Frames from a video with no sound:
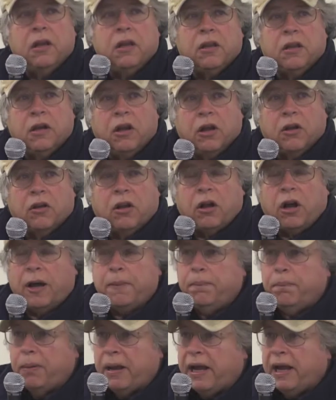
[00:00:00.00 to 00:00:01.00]
you know,
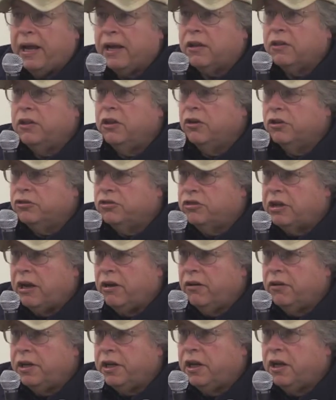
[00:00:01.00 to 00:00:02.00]
cut back the
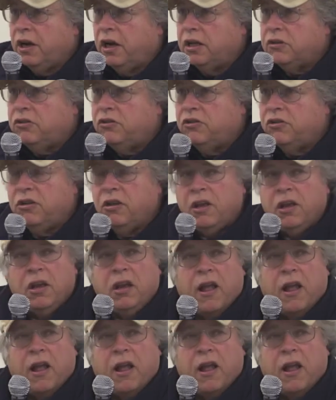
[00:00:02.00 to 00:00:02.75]
austerity cuts,